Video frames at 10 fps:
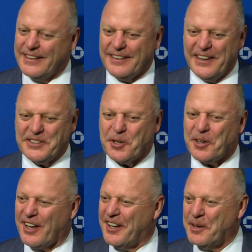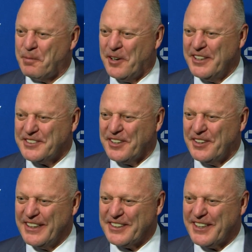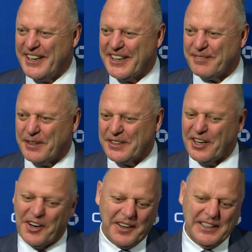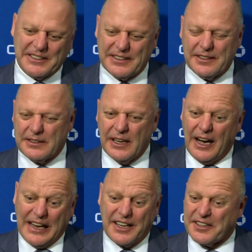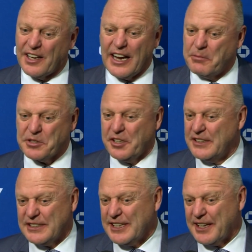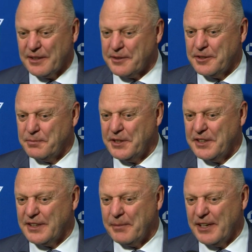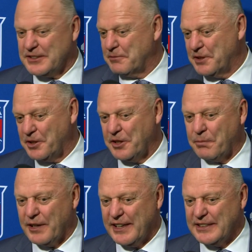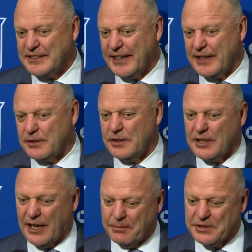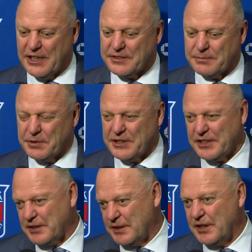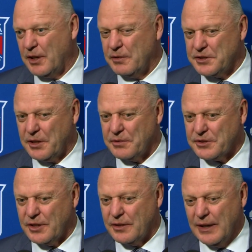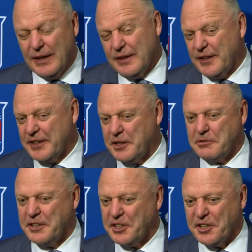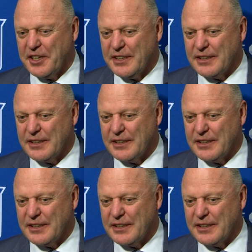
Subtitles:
He scored a lot of points, so he'll take it. But no, I thought the line was good in the second or third period. They made some real good plays. They had good time possession in the O zone, so thought they were real good.